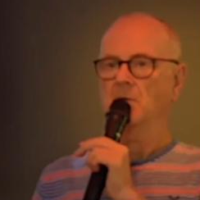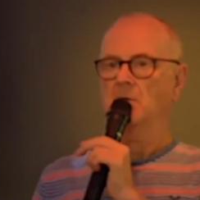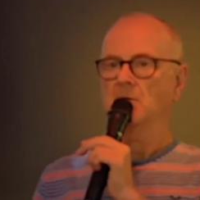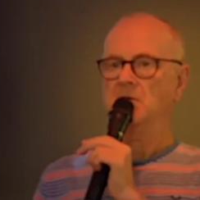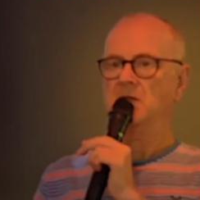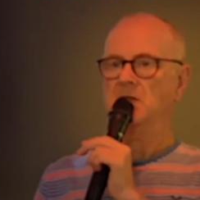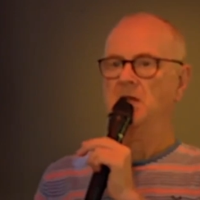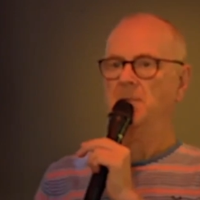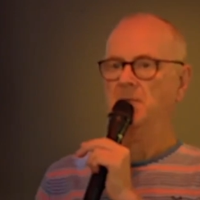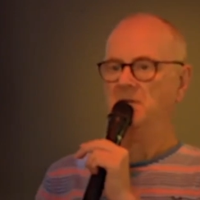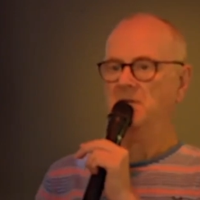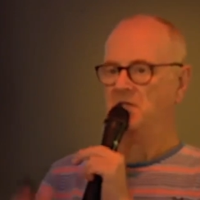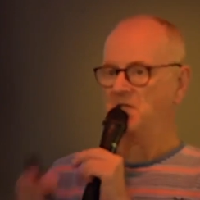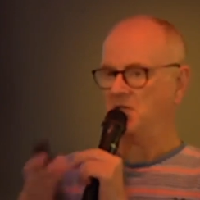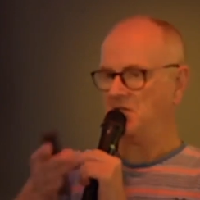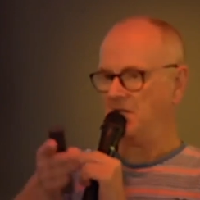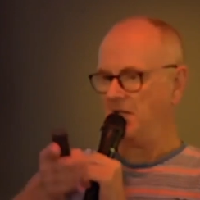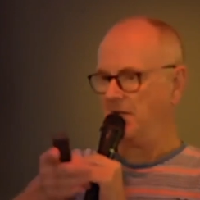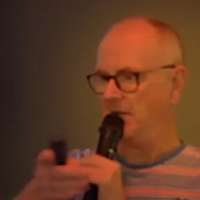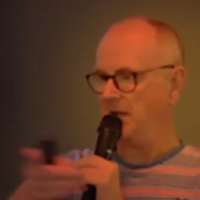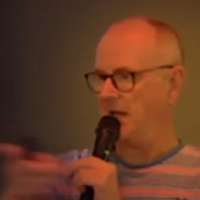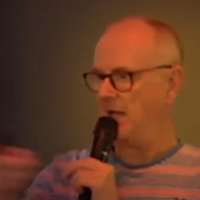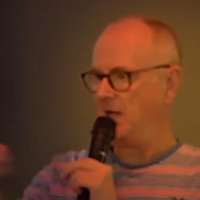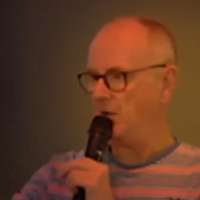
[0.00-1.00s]
Tell me to
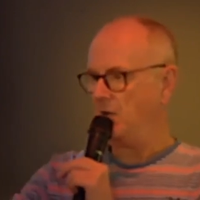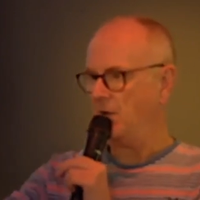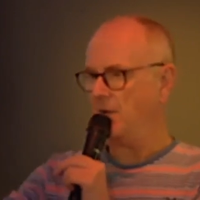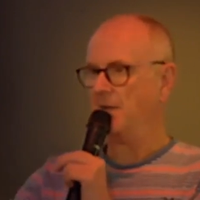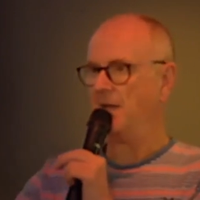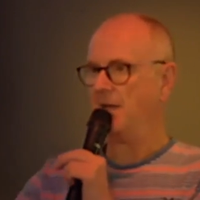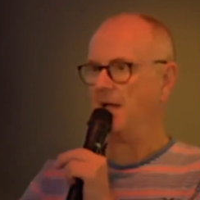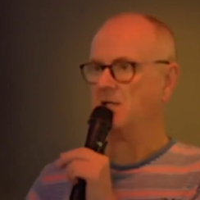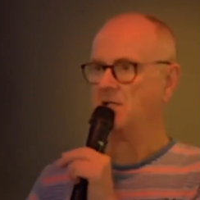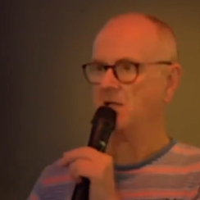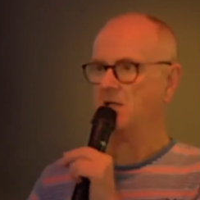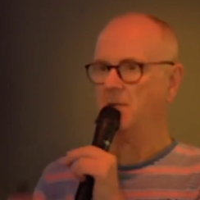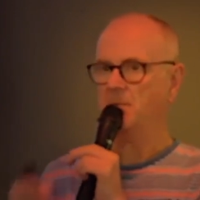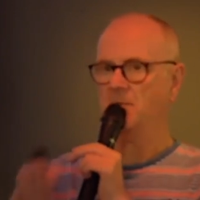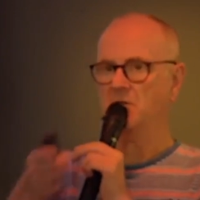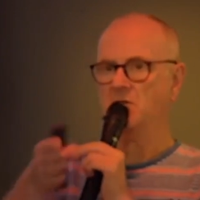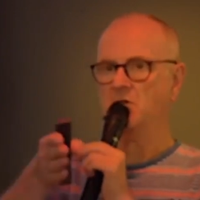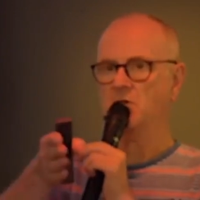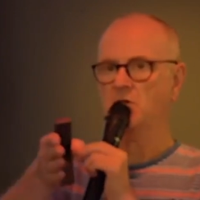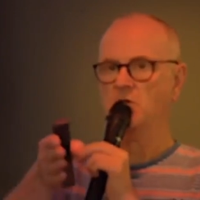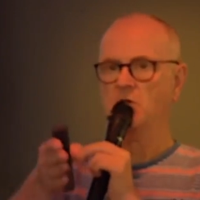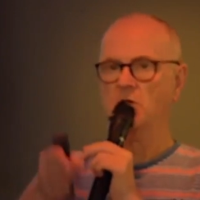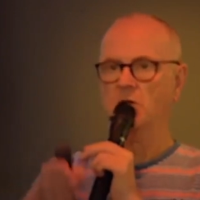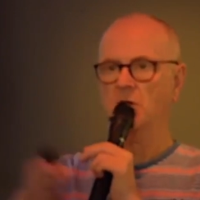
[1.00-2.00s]
sit there, not there. Tell me
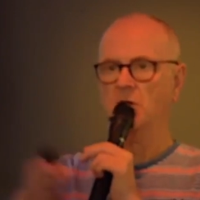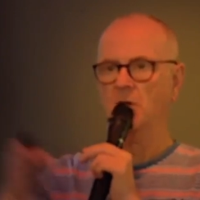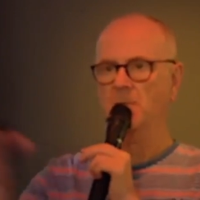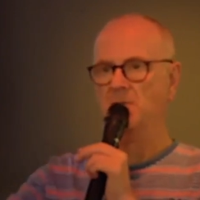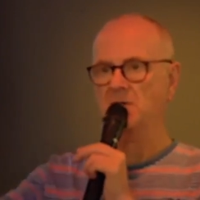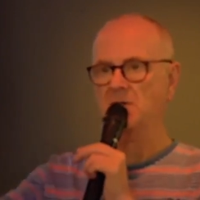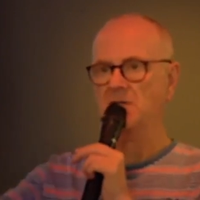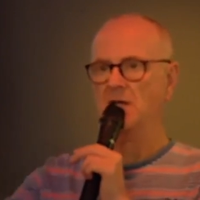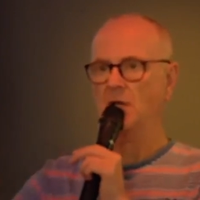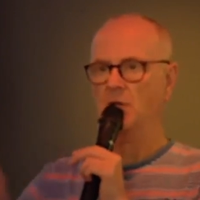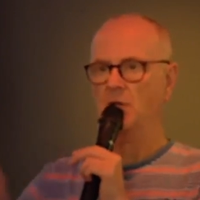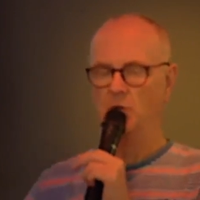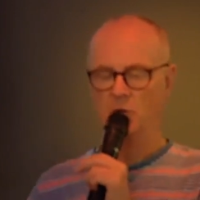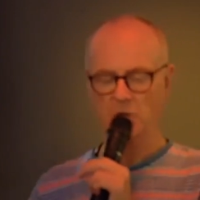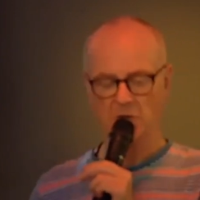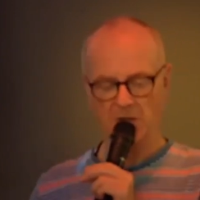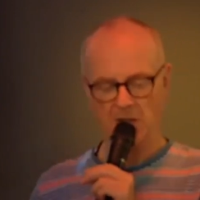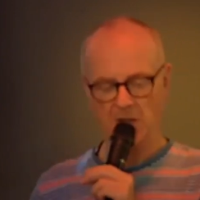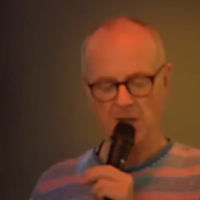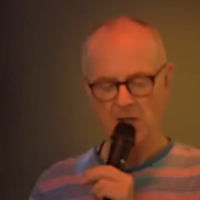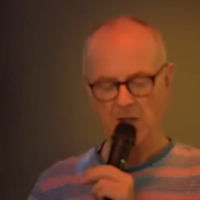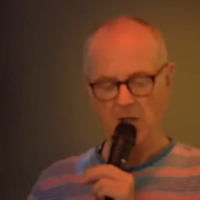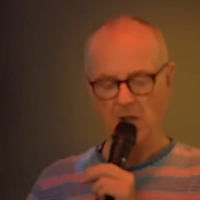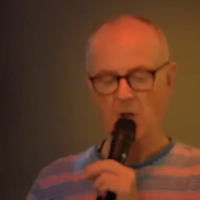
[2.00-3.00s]
to shut up. Is that an
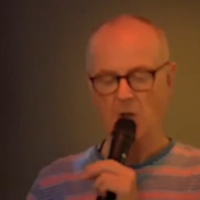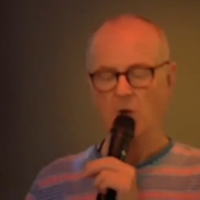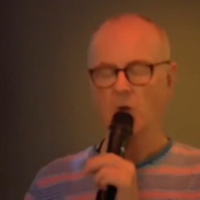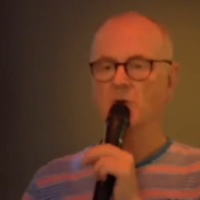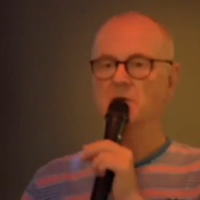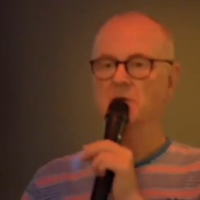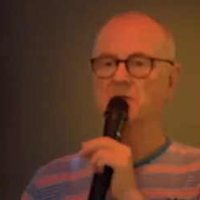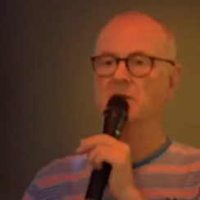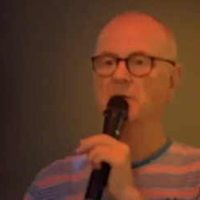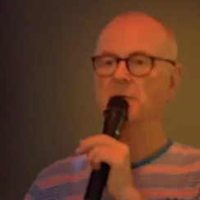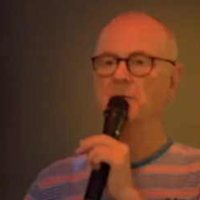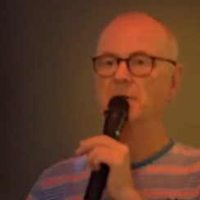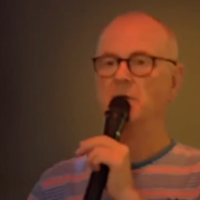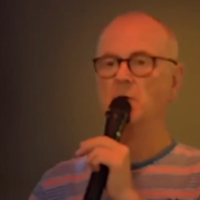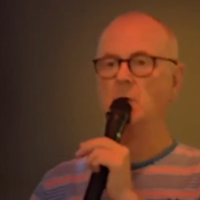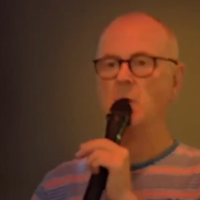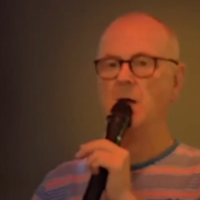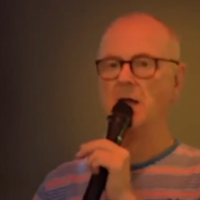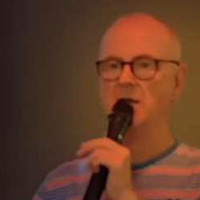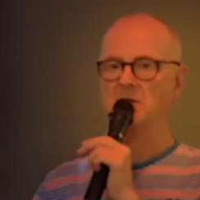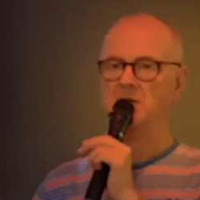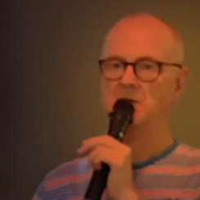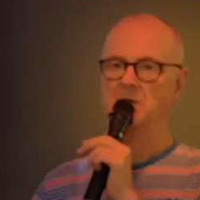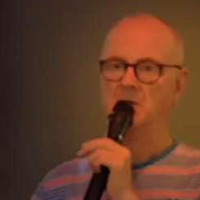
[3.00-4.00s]
order? Or is it a
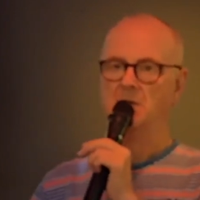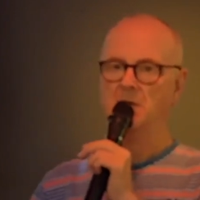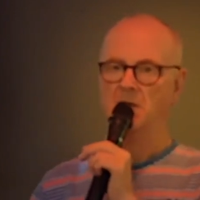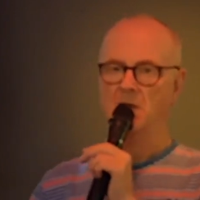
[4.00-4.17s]
request?